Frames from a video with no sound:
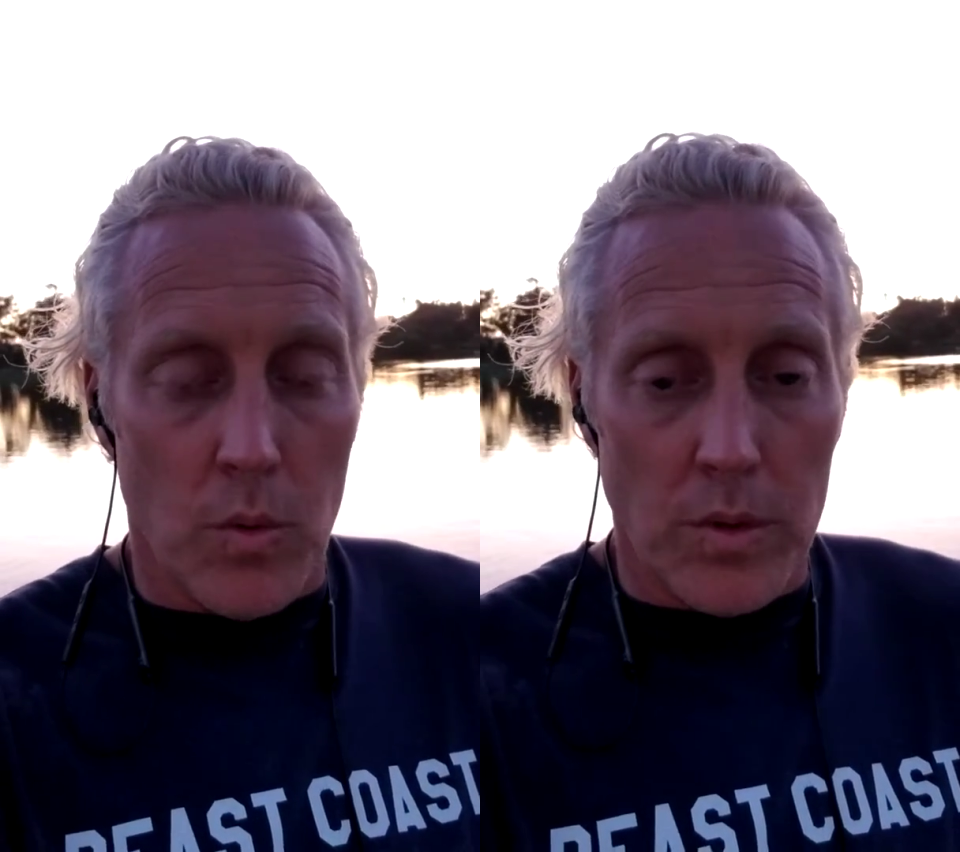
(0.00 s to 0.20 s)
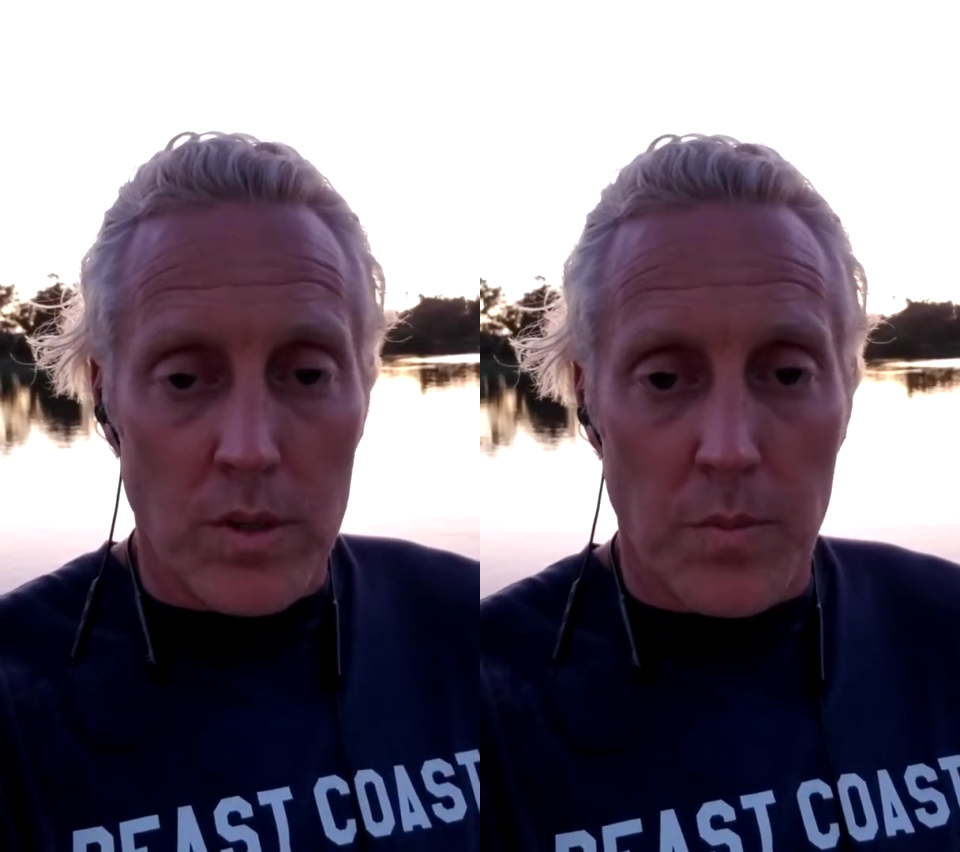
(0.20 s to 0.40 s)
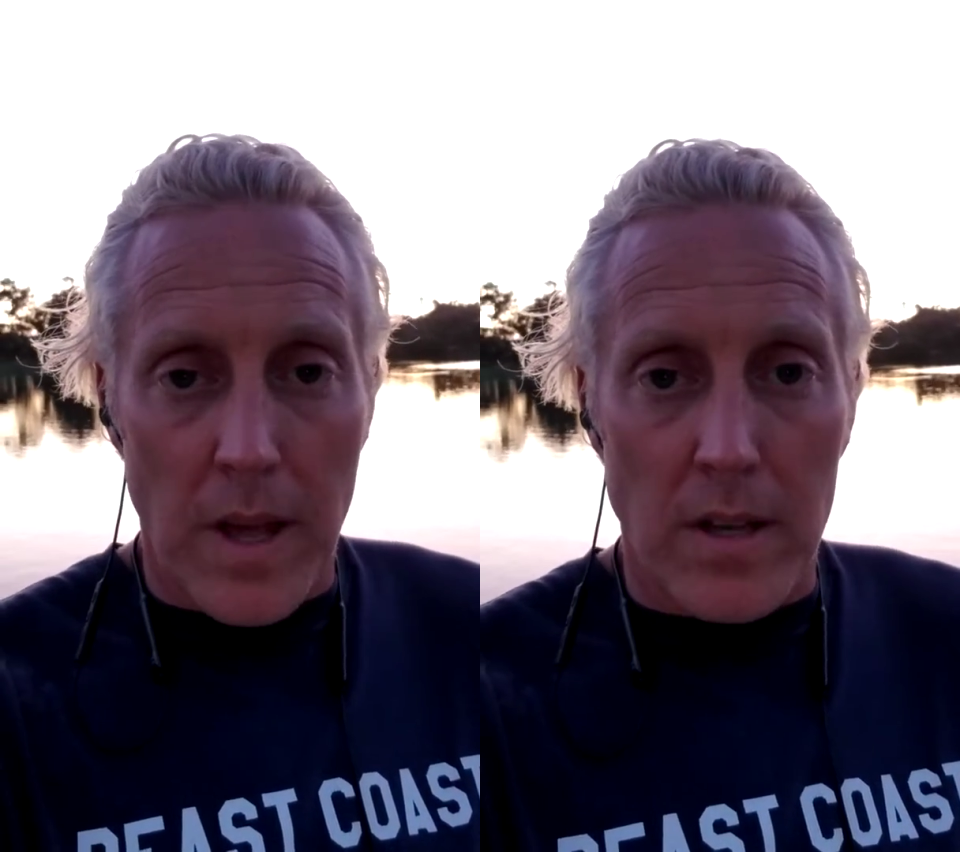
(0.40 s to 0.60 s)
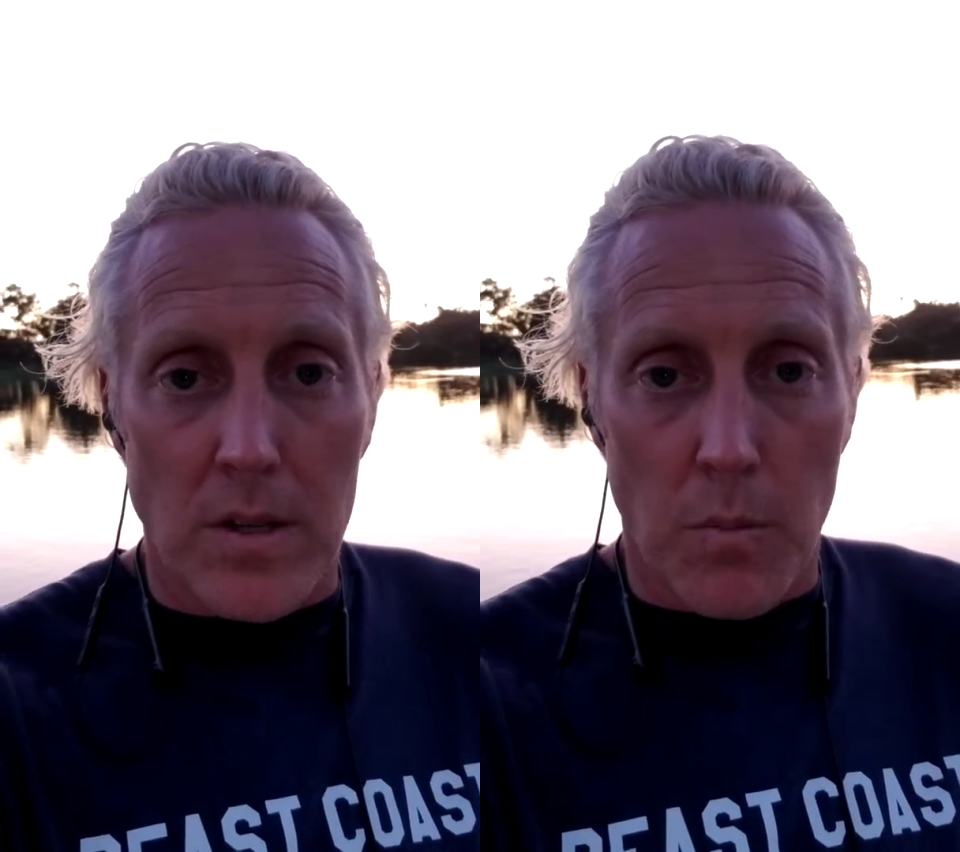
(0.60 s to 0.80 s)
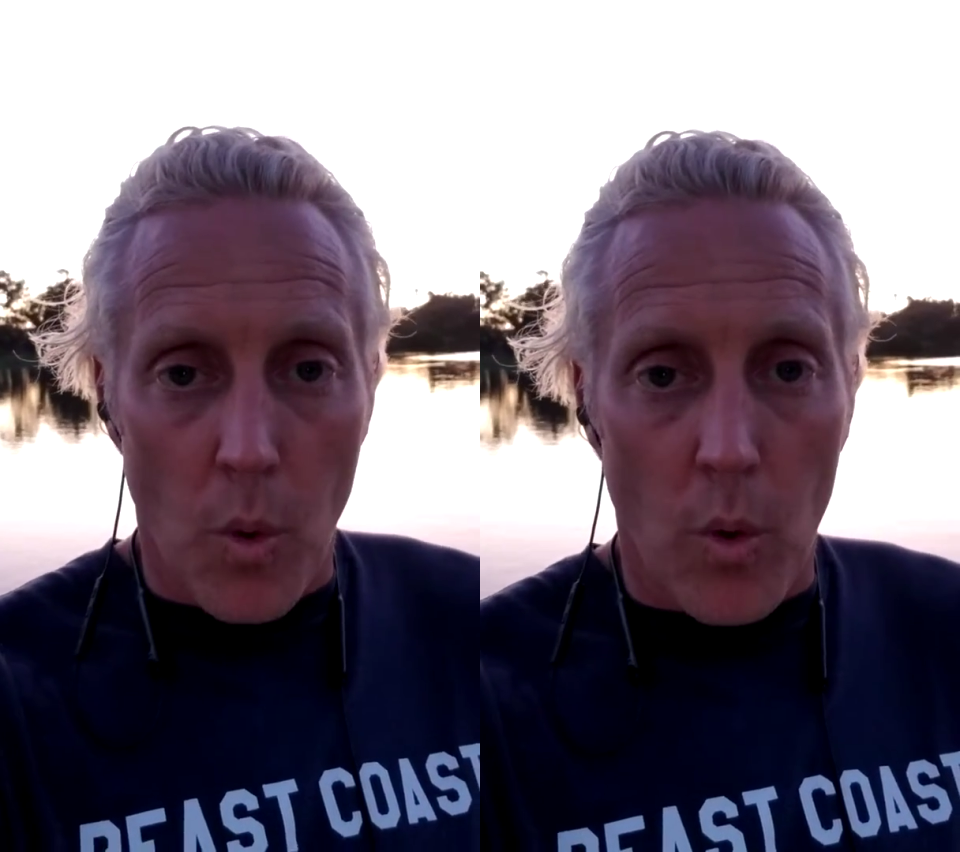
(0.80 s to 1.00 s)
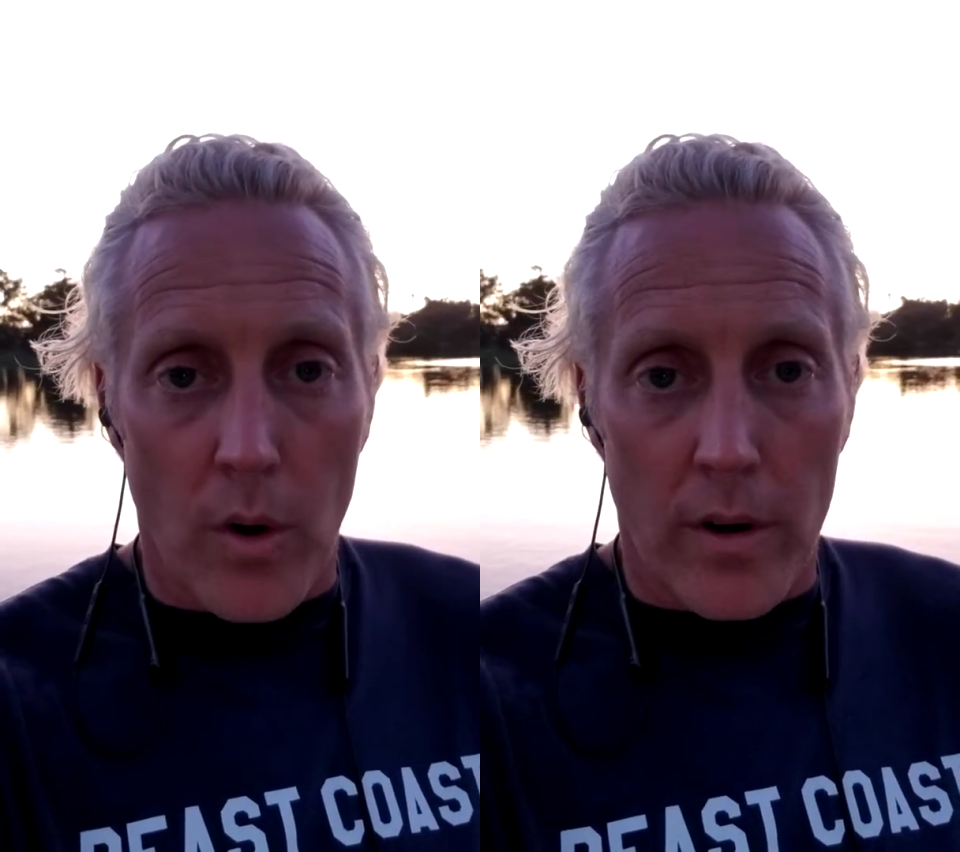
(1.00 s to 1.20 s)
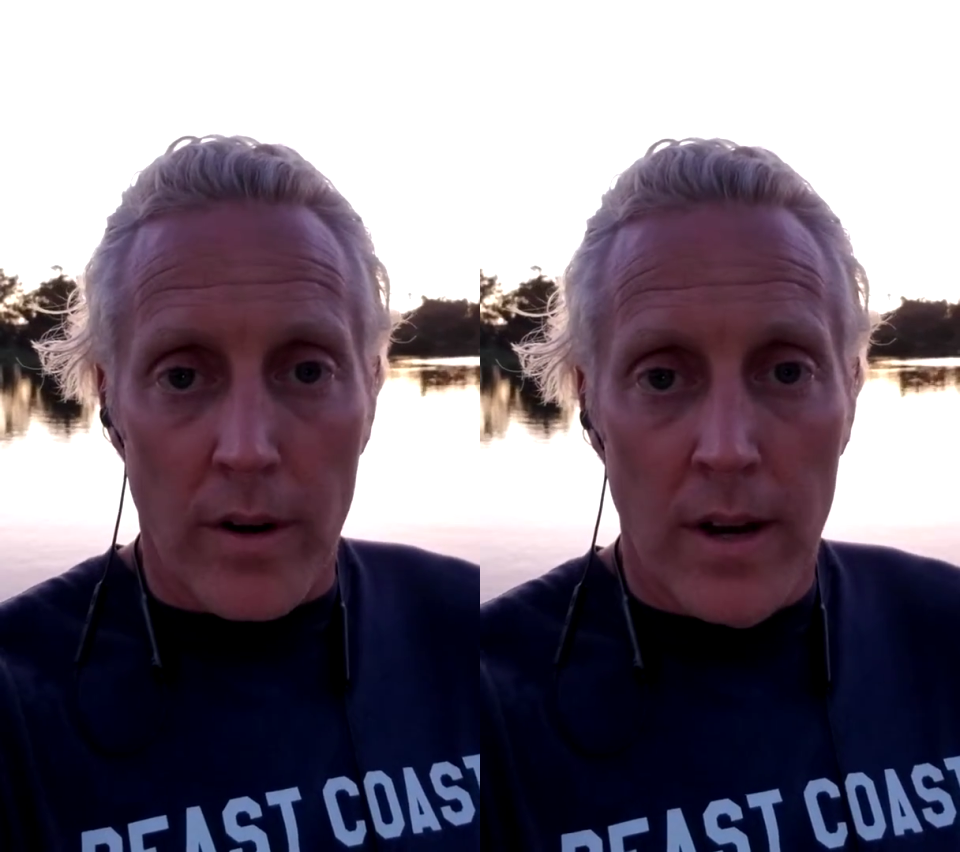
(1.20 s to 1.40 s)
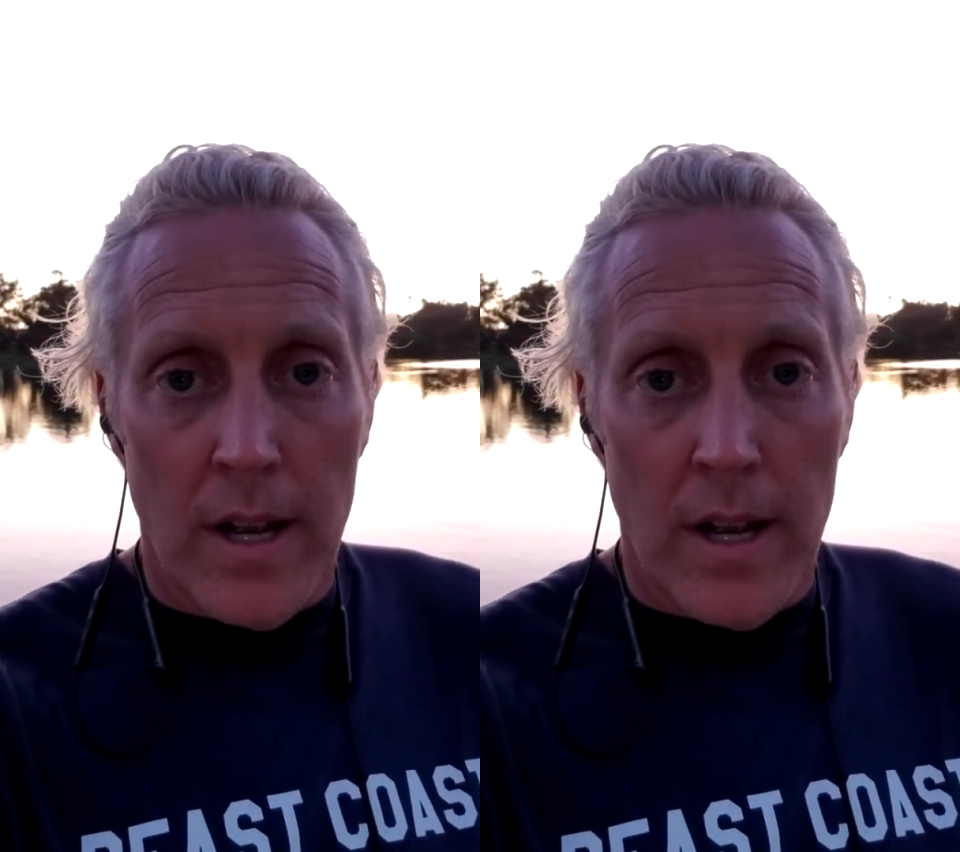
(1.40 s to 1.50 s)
will spend more